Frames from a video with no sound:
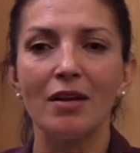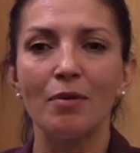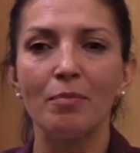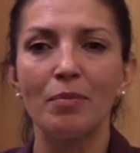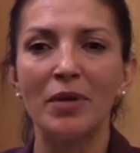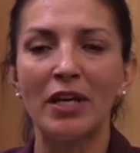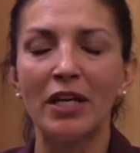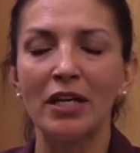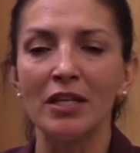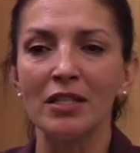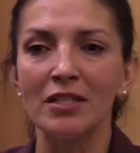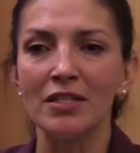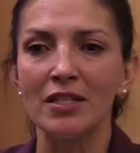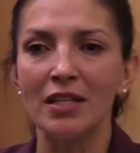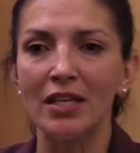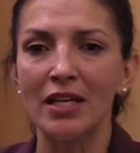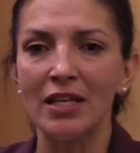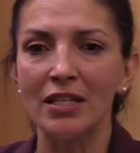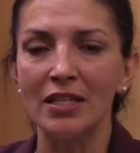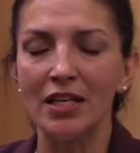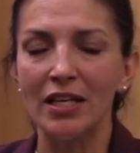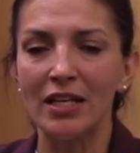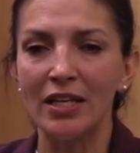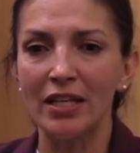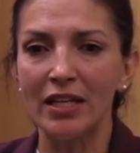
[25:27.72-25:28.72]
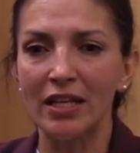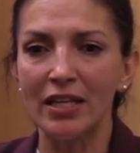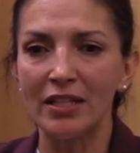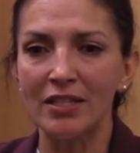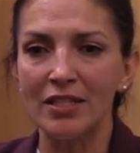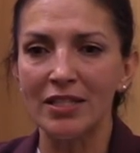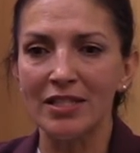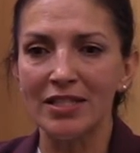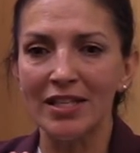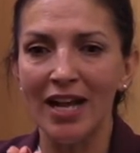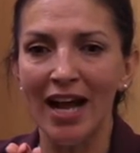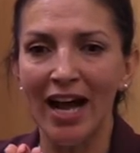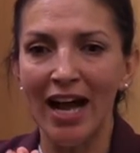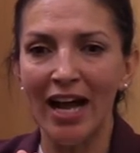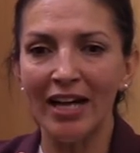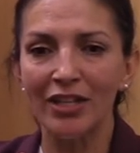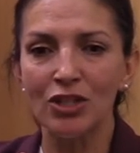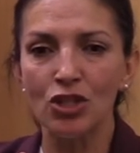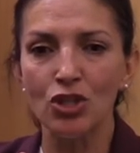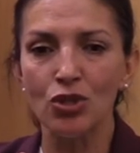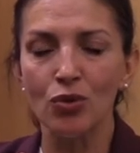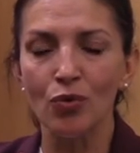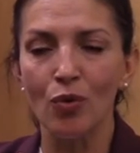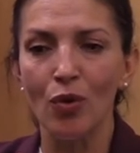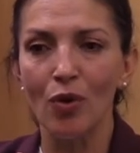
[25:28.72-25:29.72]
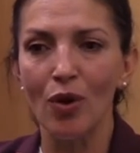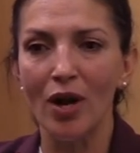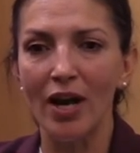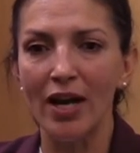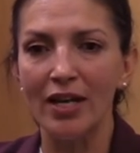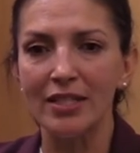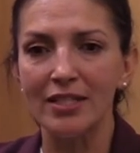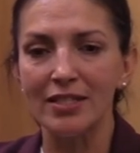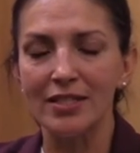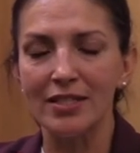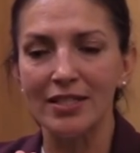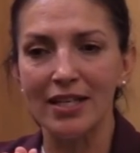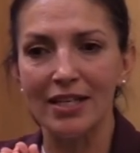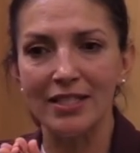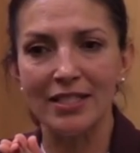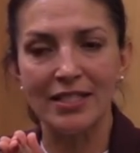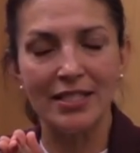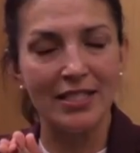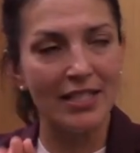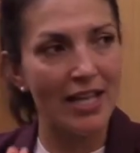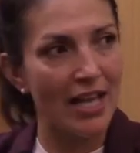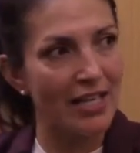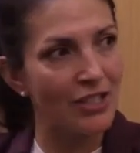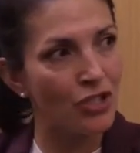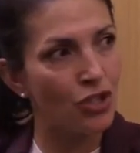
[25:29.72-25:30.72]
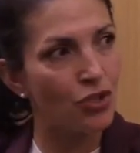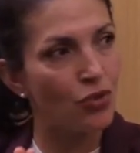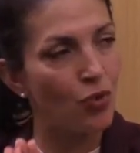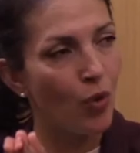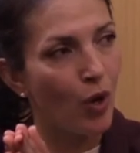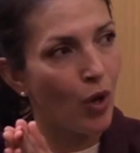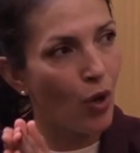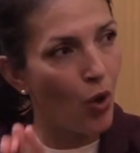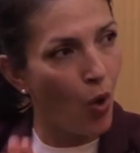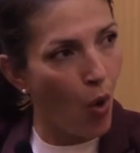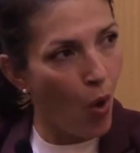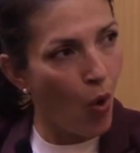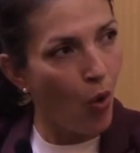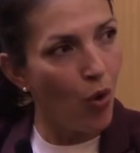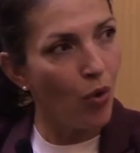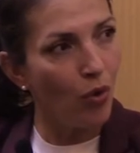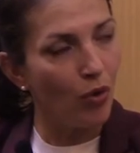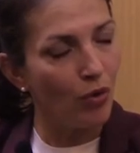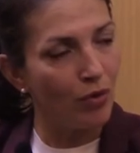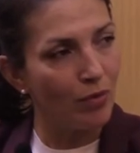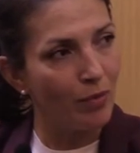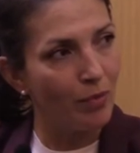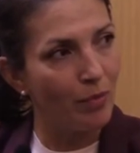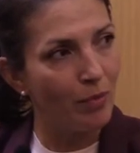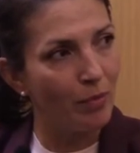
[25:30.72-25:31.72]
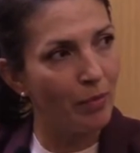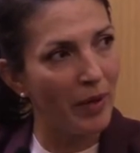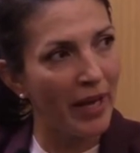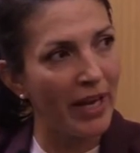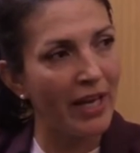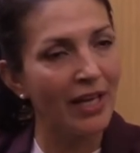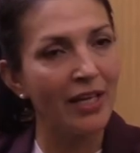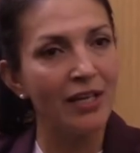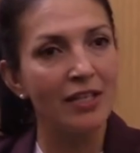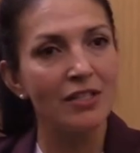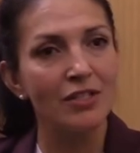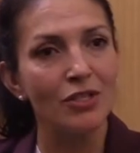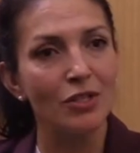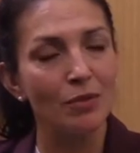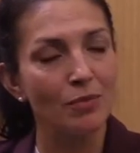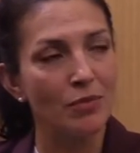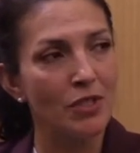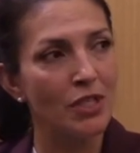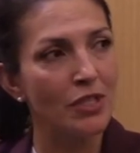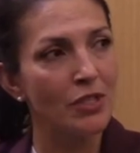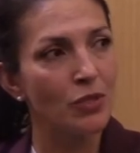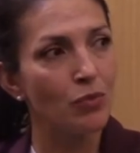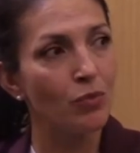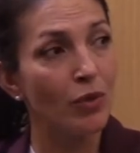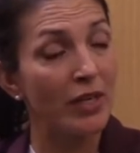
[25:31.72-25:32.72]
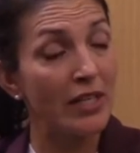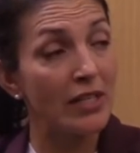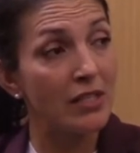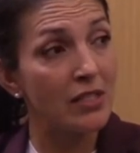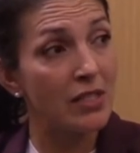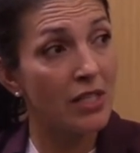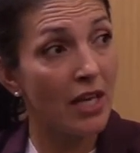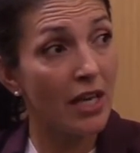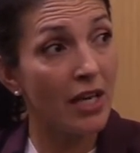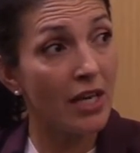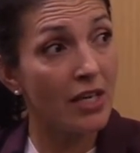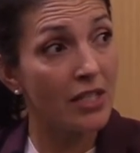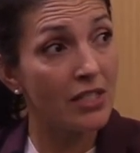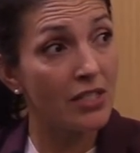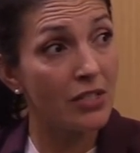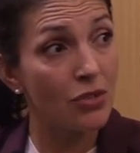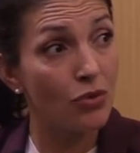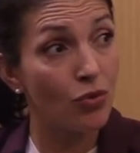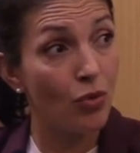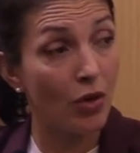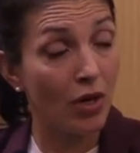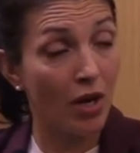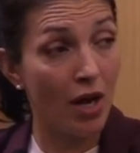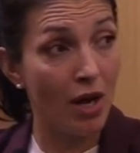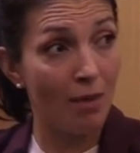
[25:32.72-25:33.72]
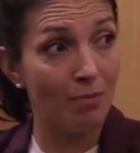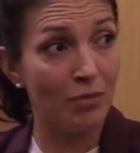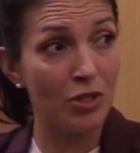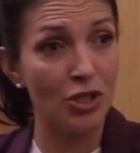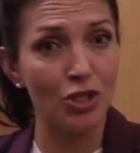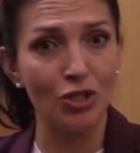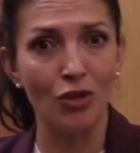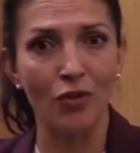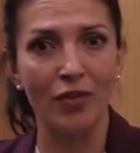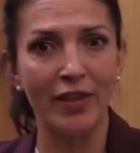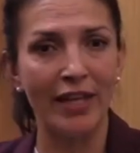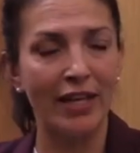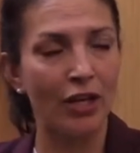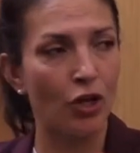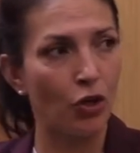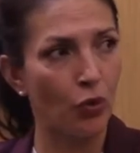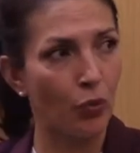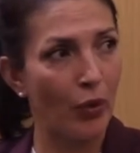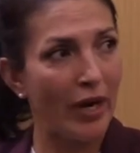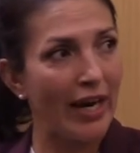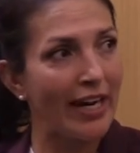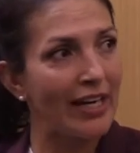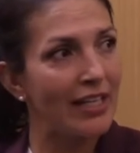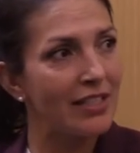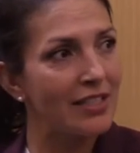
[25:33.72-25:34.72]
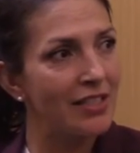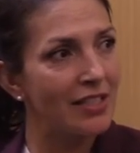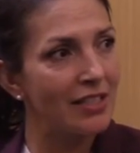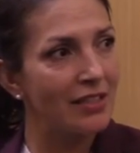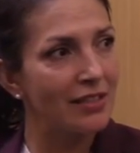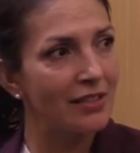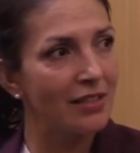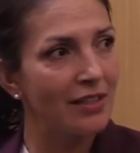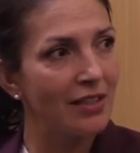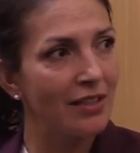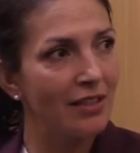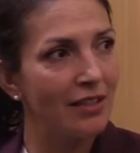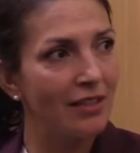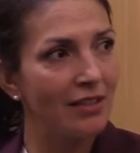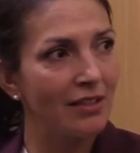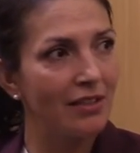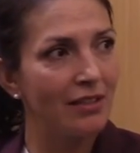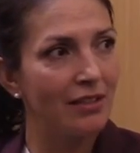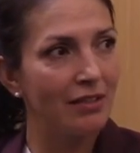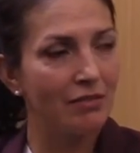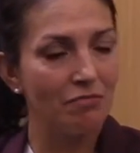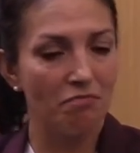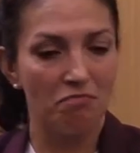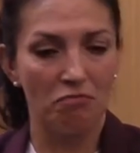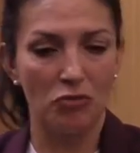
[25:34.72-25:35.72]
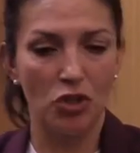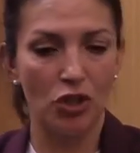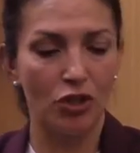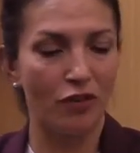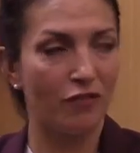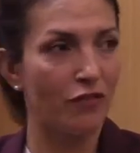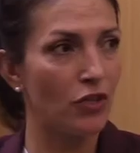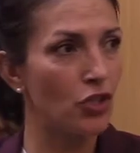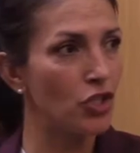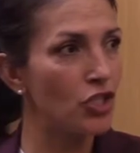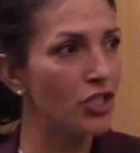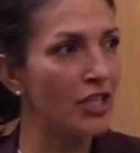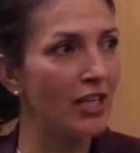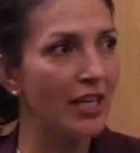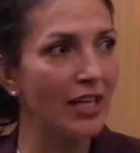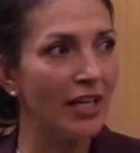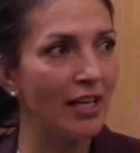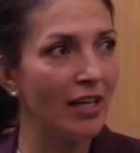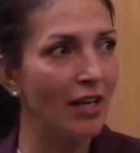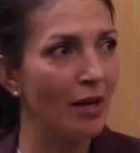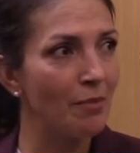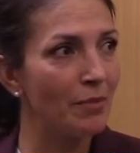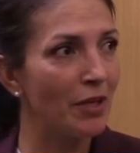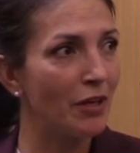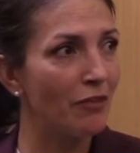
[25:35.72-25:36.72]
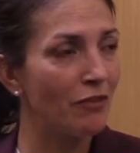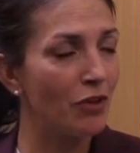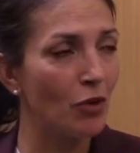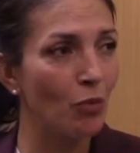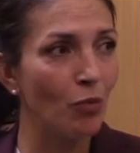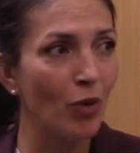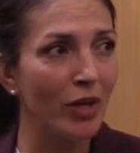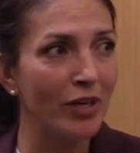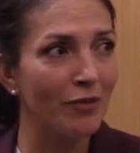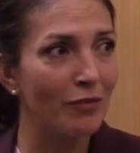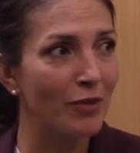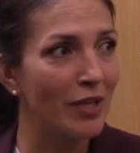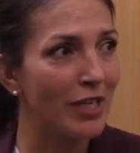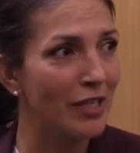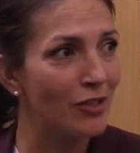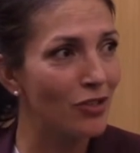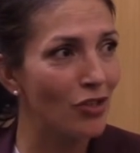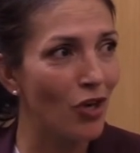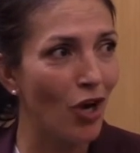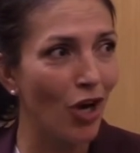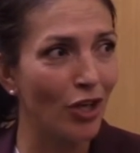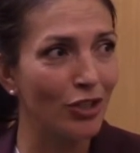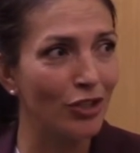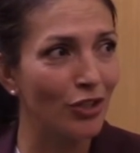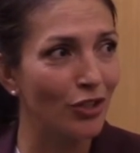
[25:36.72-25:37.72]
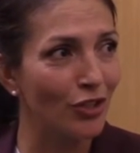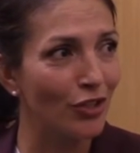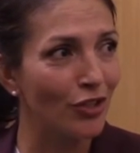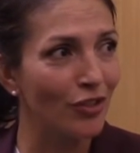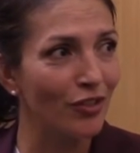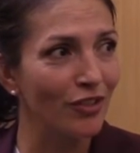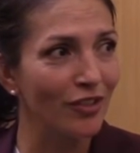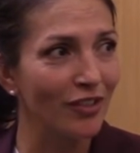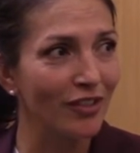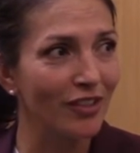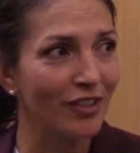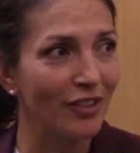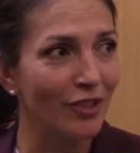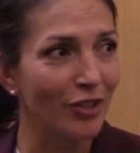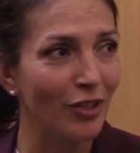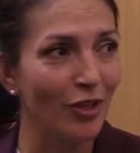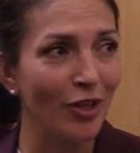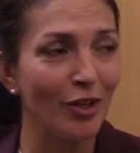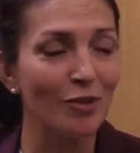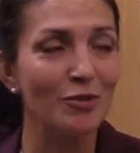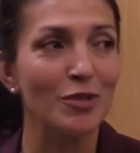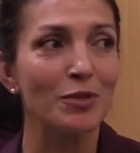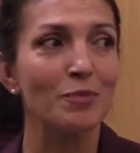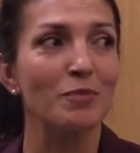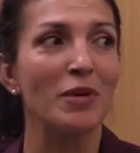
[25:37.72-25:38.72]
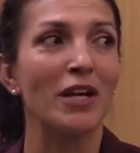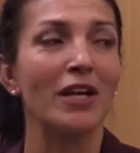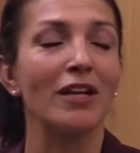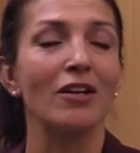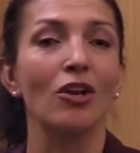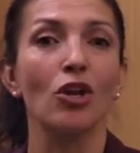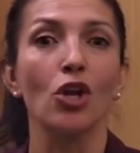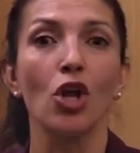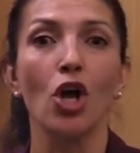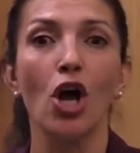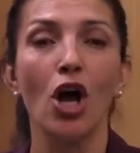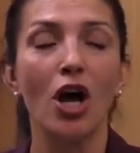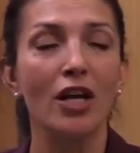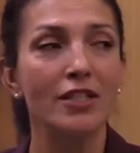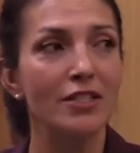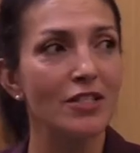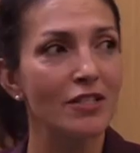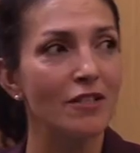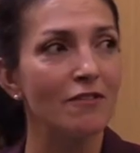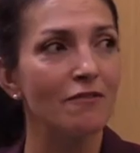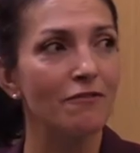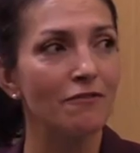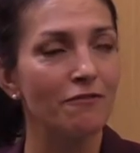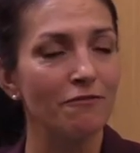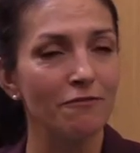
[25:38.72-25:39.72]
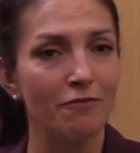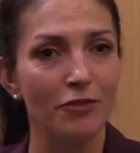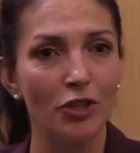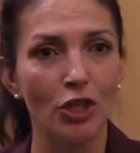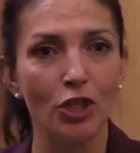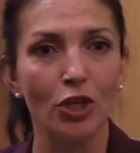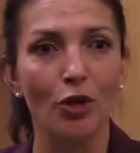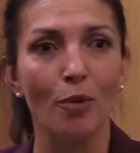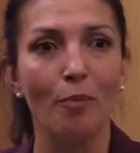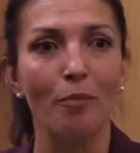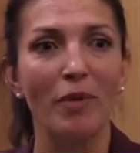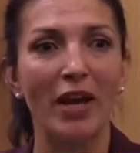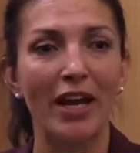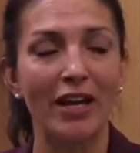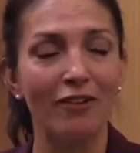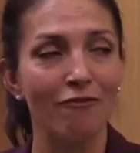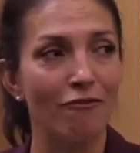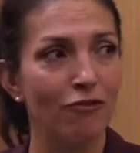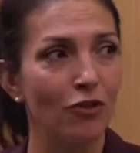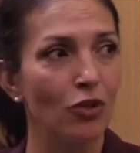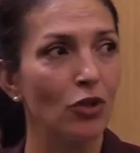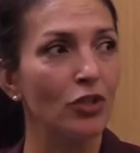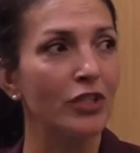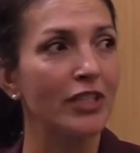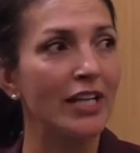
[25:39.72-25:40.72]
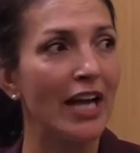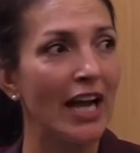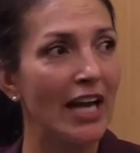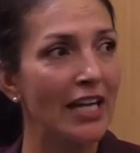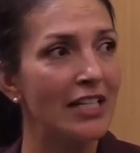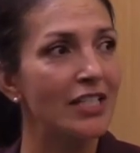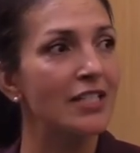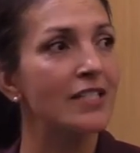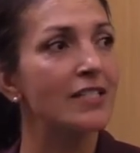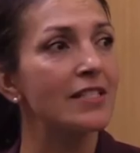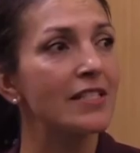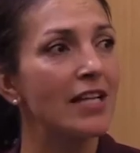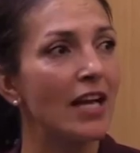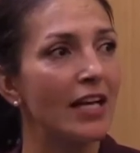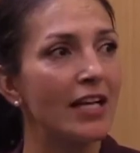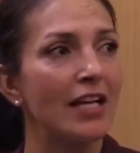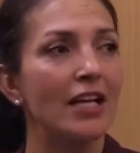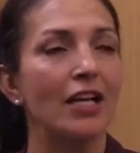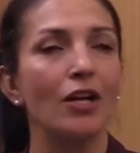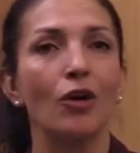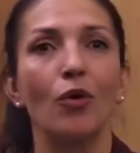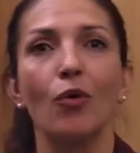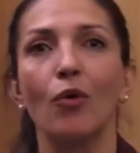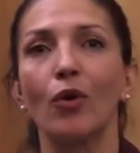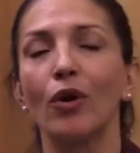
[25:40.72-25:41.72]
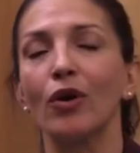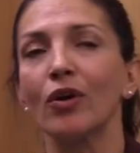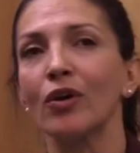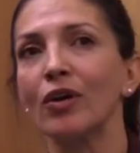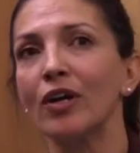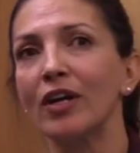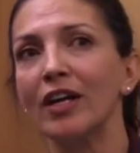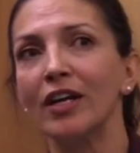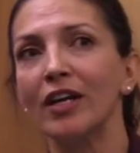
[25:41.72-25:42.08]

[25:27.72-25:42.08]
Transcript: it's tied to a success, to a goal. Pain is sometimes what it takes to accomplish something great. University, I mean, if you want to be a doctor, you're going to spend lots of, you know, painful nights studying or,